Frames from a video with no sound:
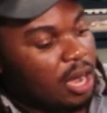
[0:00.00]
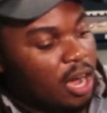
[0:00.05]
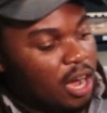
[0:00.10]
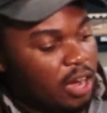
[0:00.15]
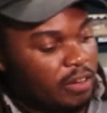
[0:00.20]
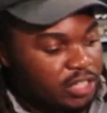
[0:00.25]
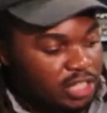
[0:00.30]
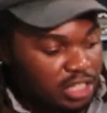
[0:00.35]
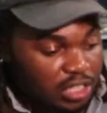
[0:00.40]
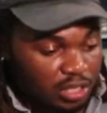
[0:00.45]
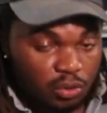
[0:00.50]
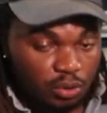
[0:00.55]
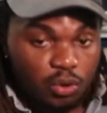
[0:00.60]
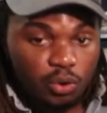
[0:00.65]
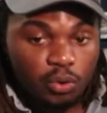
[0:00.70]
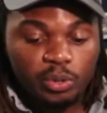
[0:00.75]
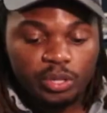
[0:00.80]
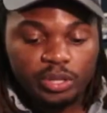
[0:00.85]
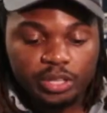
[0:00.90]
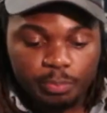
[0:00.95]
obviously
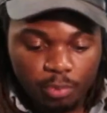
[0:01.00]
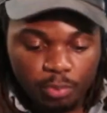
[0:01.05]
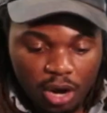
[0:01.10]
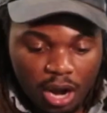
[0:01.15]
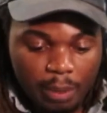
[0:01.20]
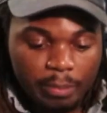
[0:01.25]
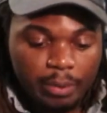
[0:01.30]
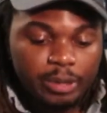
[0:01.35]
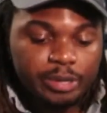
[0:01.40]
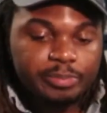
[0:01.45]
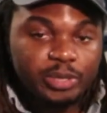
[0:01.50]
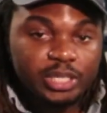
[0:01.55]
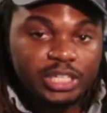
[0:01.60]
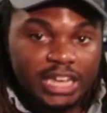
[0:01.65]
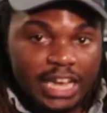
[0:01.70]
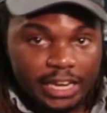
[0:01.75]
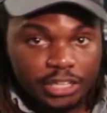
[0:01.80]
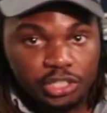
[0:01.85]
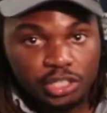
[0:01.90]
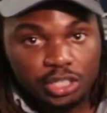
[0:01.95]
with proper
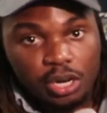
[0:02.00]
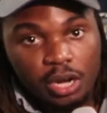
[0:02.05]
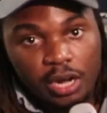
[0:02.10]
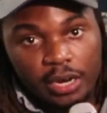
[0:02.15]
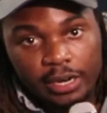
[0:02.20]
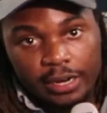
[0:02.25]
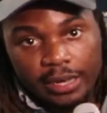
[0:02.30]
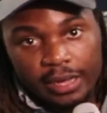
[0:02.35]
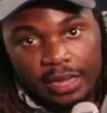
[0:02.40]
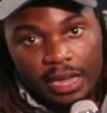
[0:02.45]
protection on